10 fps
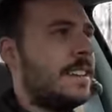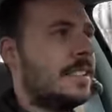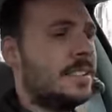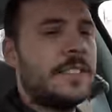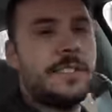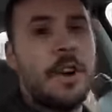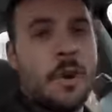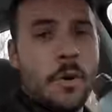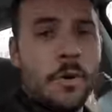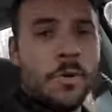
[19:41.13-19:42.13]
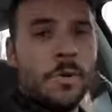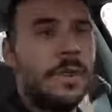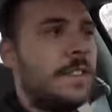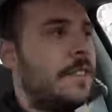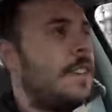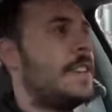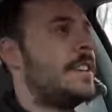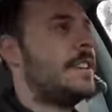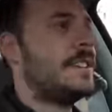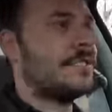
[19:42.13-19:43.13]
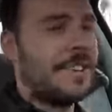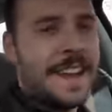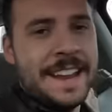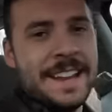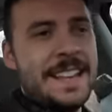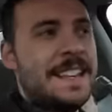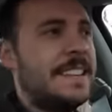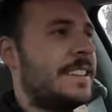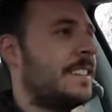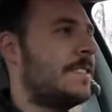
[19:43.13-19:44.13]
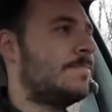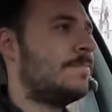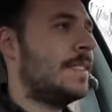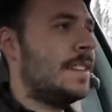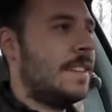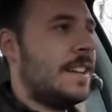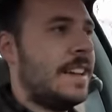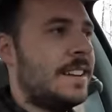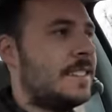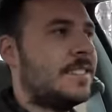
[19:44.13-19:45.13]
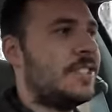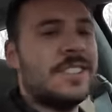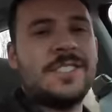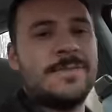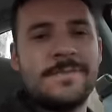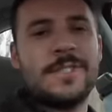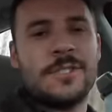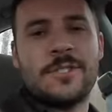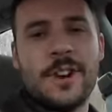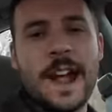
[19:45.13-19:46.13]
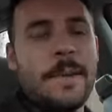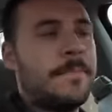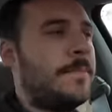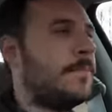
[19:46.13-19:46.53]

It's cold, it's rainy, and it's just crap.